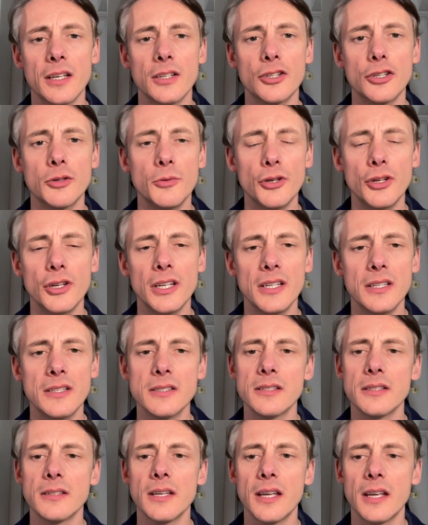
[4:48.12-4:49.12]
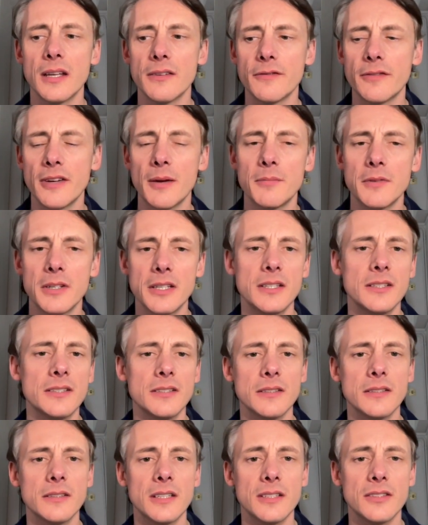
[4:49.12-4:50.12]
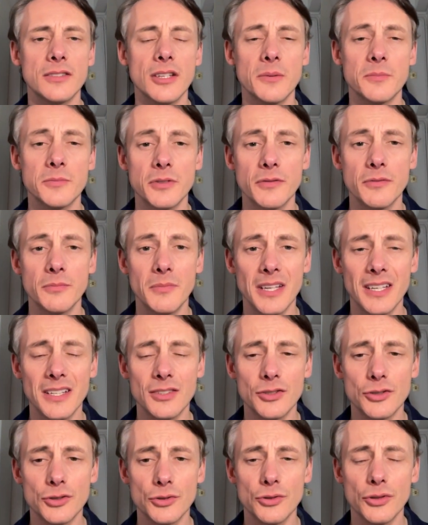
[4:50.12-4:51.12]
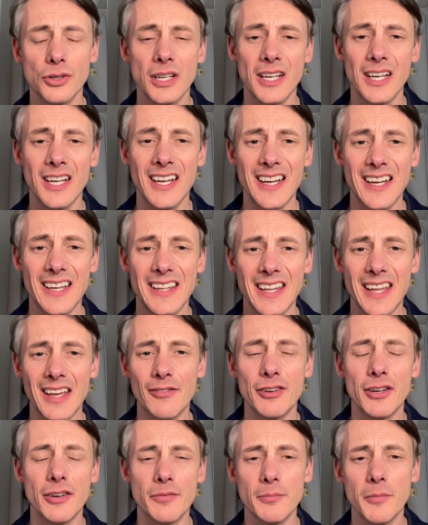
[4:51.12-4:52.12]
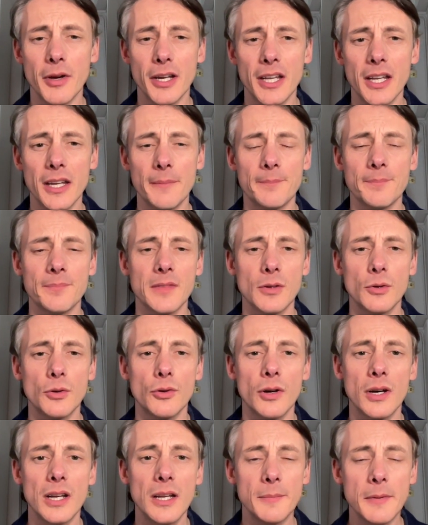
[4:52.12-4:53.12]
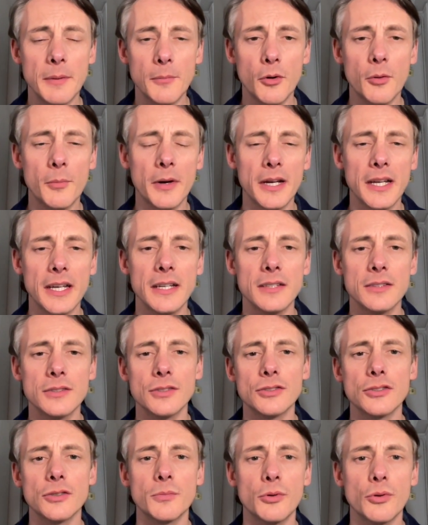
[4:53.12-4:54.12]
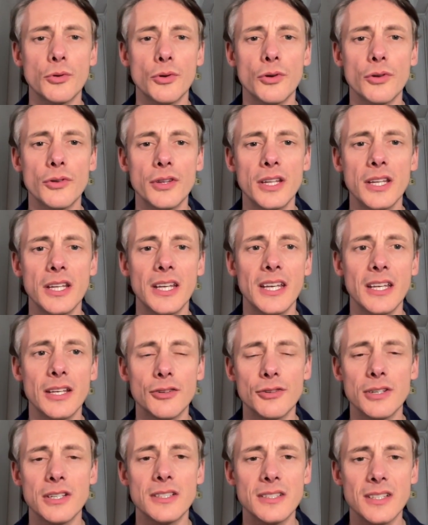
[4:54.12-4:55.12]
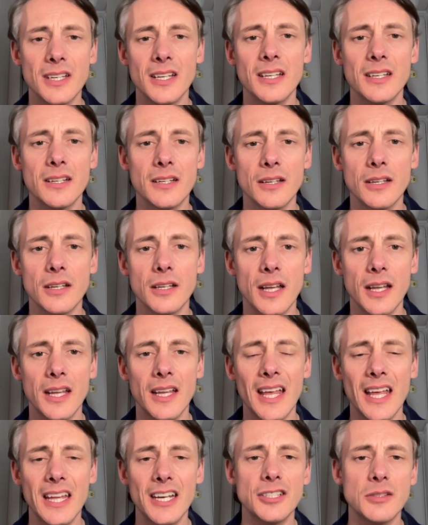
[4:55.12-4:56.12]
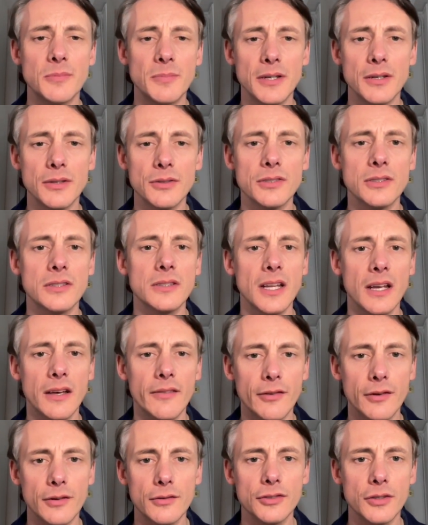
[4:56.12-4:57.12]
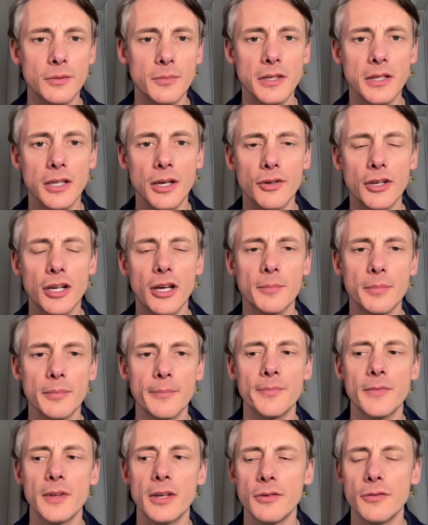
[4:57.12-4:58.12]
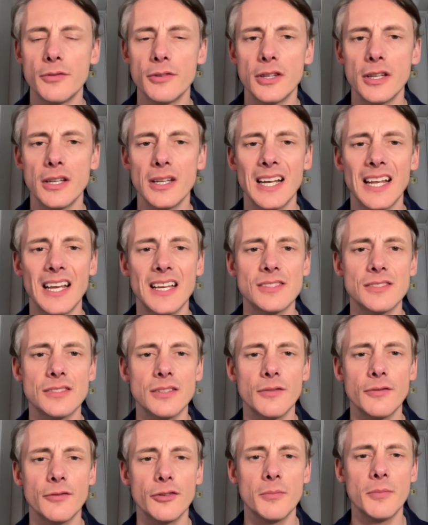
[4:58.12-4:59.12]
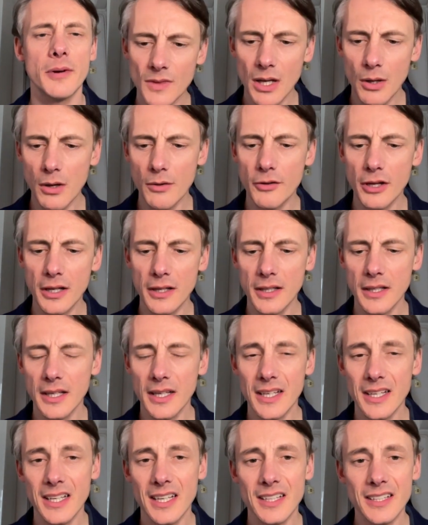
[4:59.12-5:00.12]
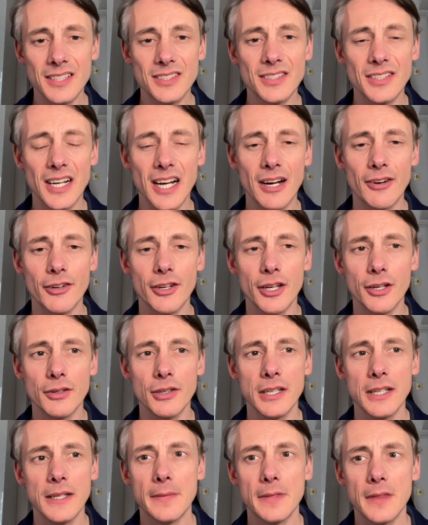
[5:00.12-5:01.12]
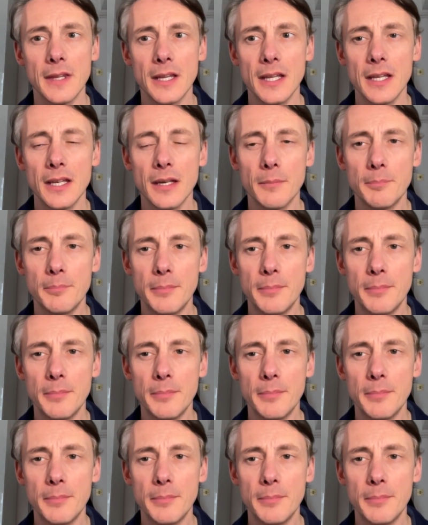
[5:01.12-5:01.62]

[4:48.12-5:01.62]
communities and families in terms of making sure they have enough money or a little bit more money to support the increase in energy bills that have obviously been going up over the last few months. However, in this scenario, the